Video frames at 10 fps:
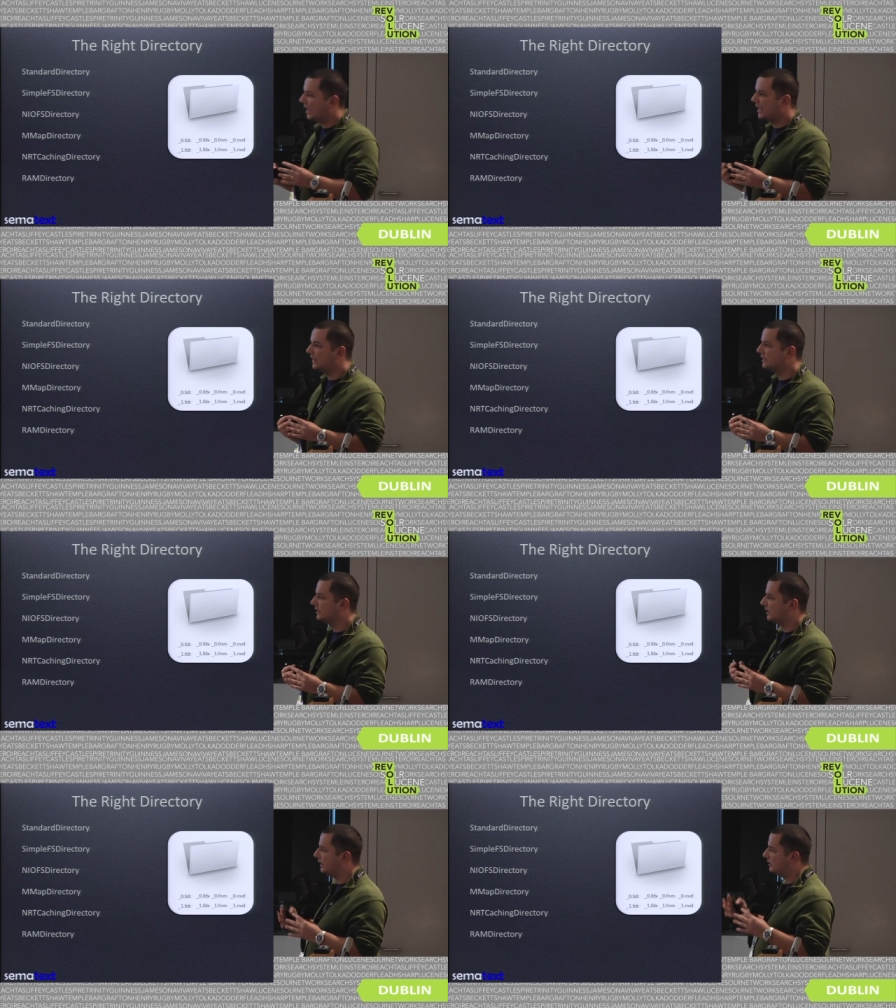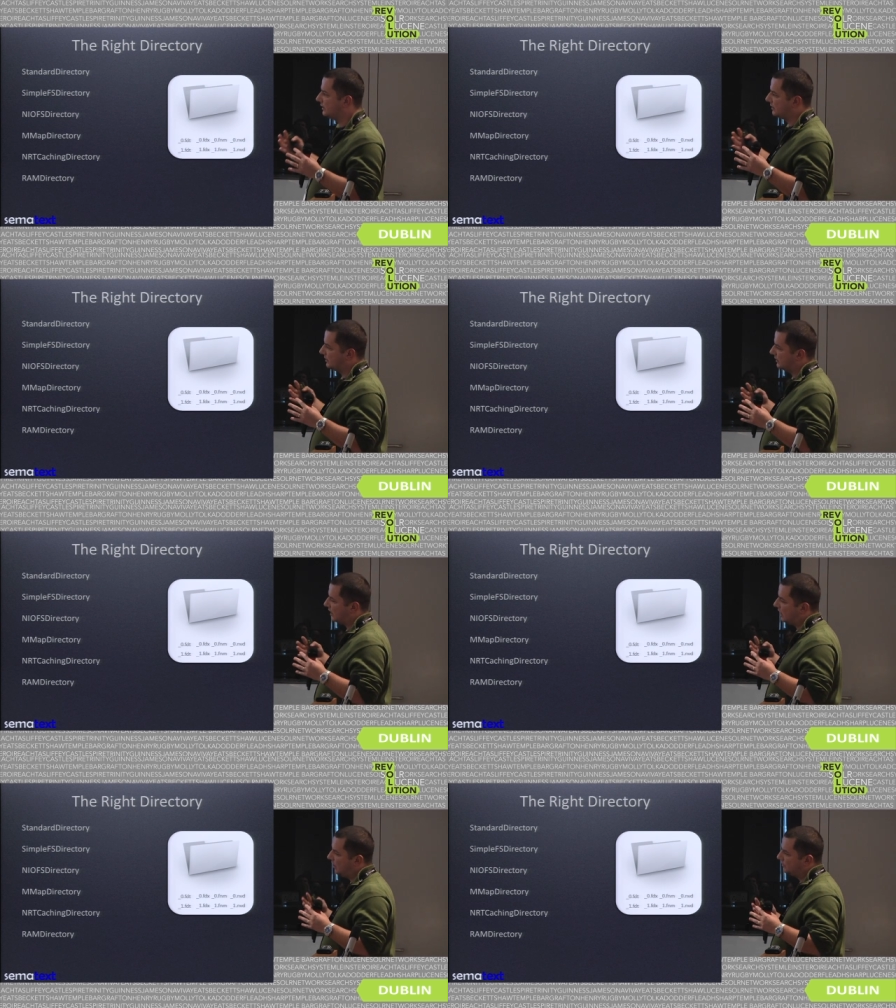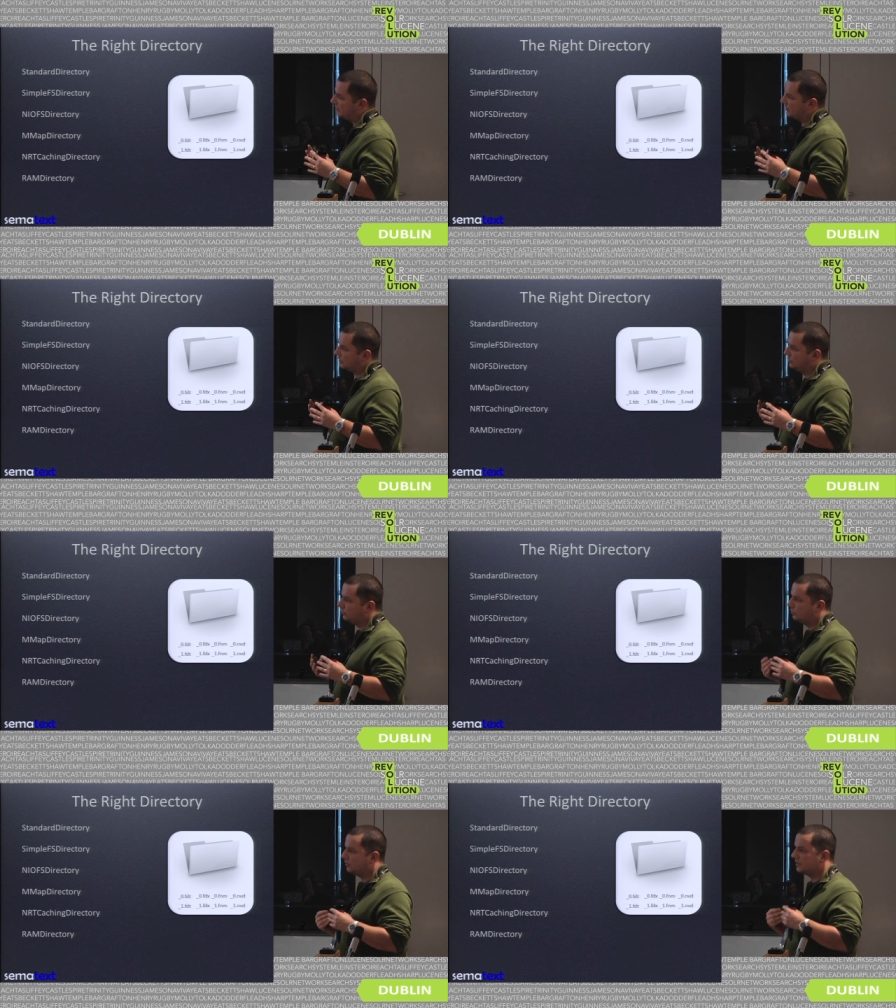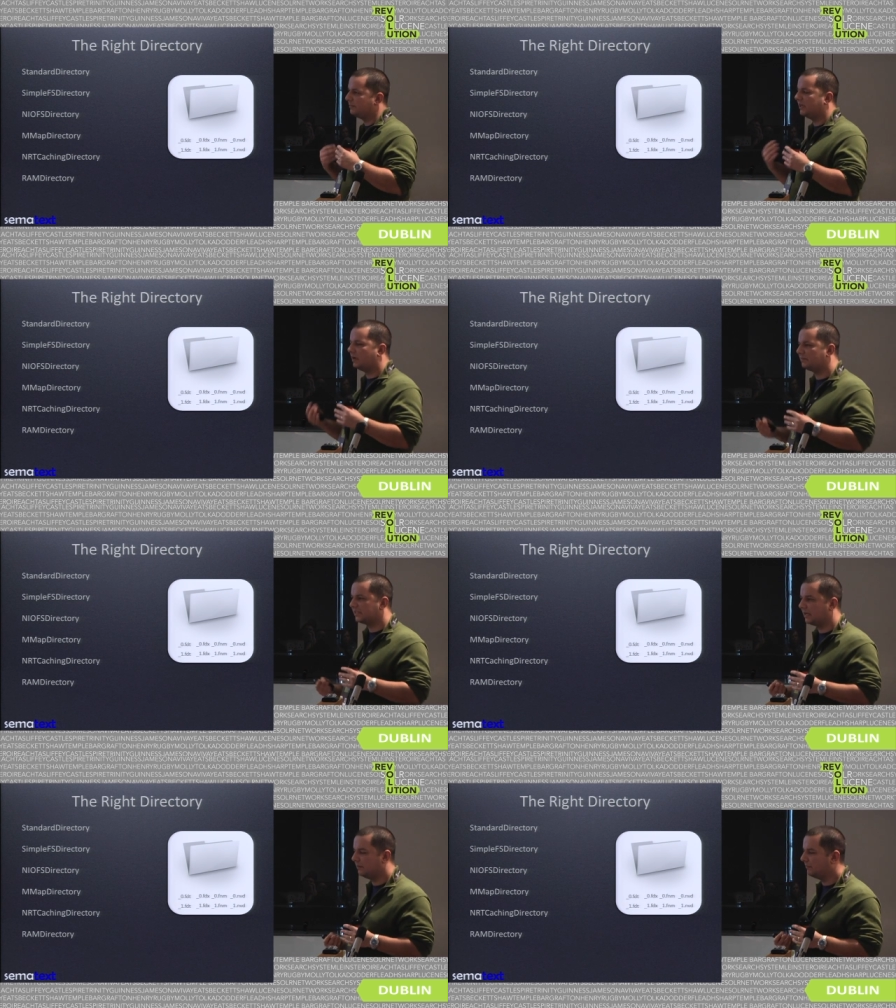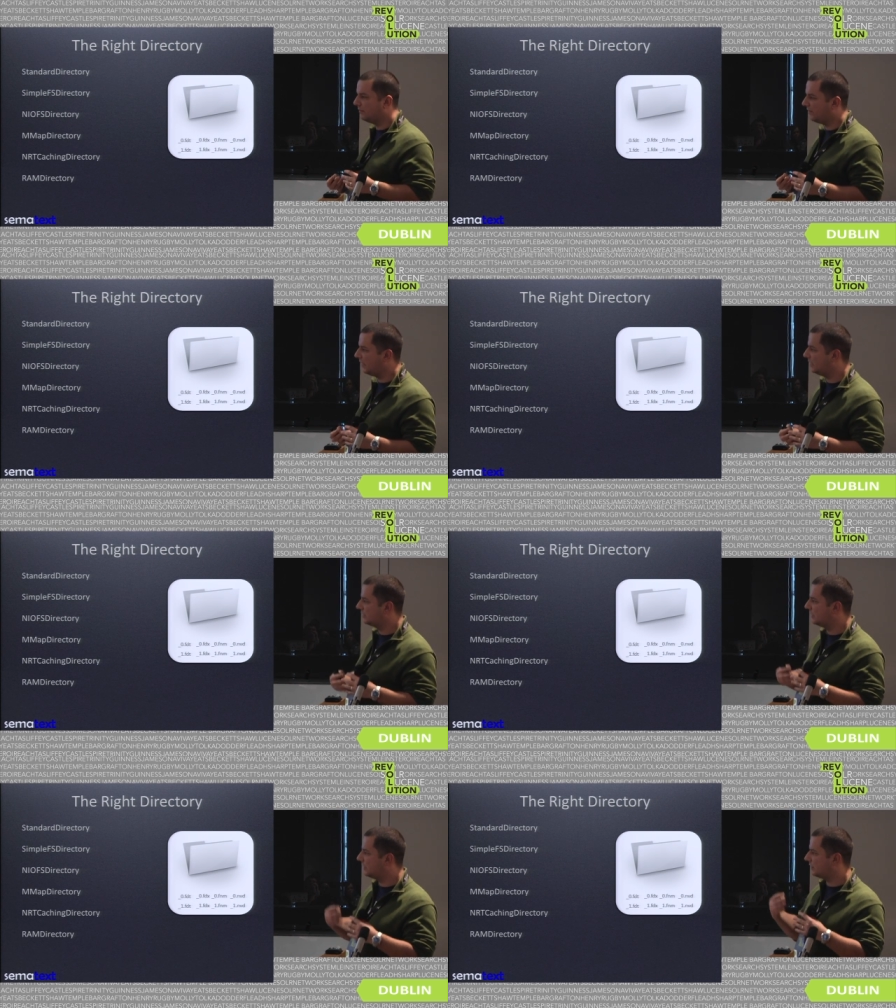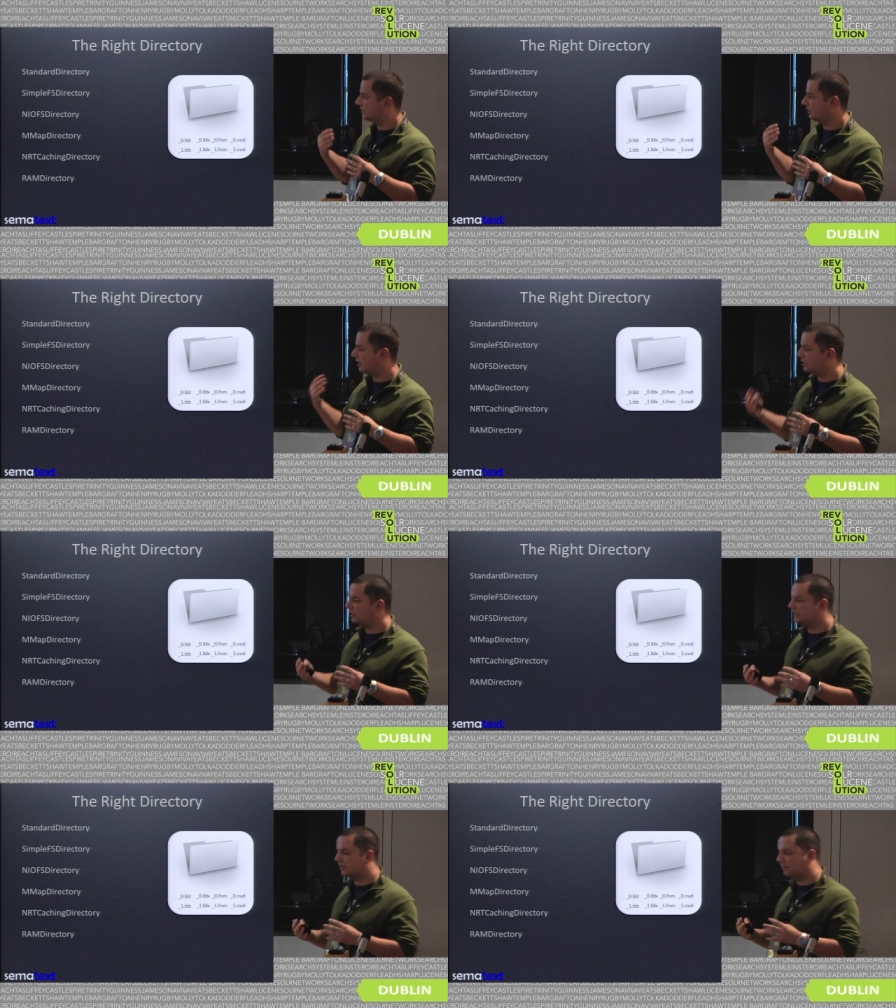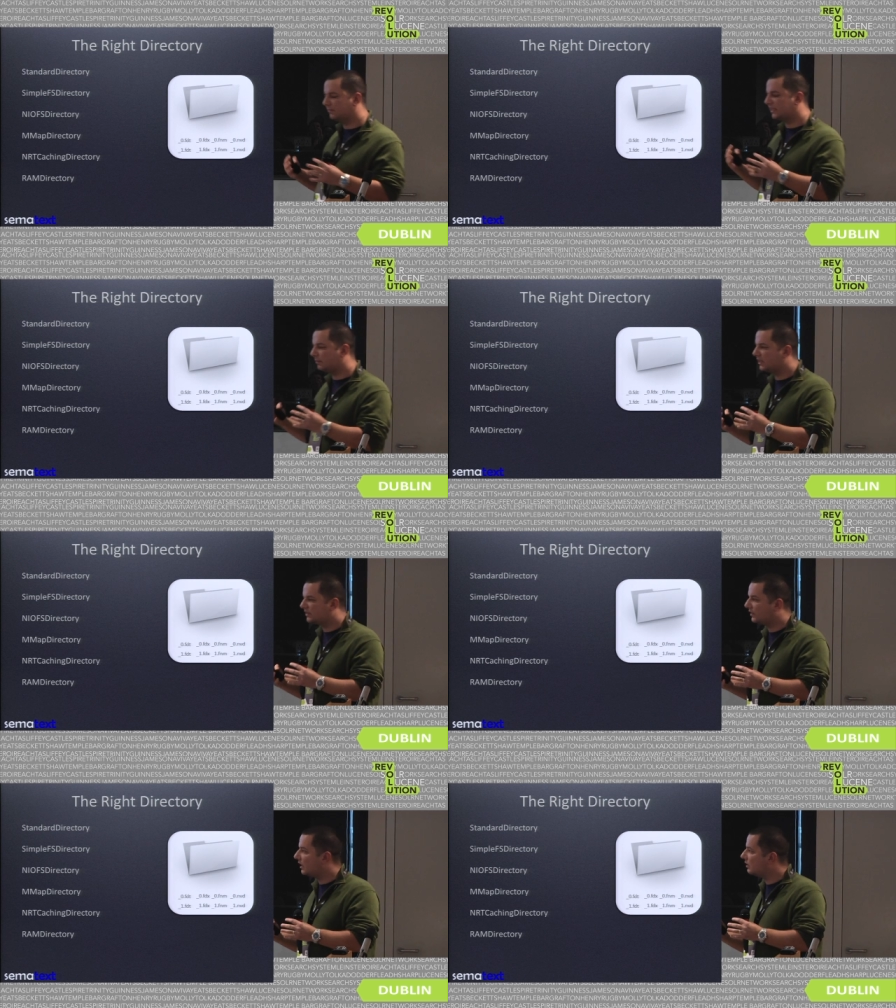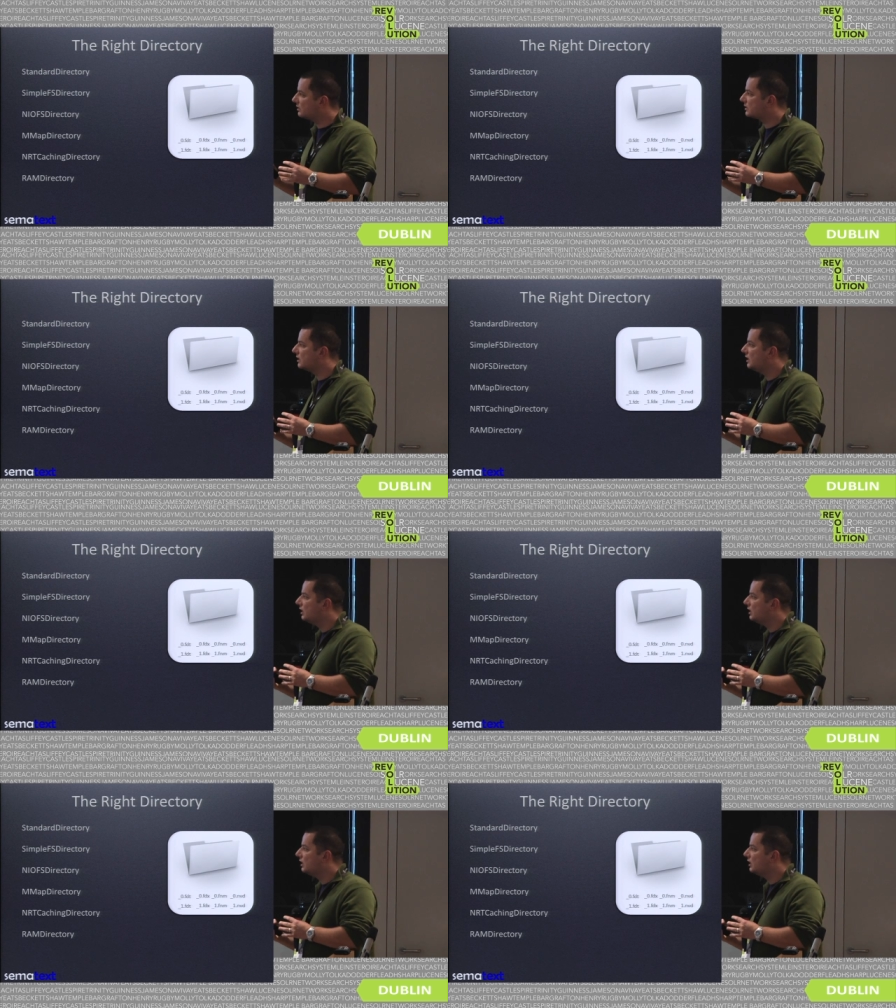and it allows us to speed up some things like caching some segments files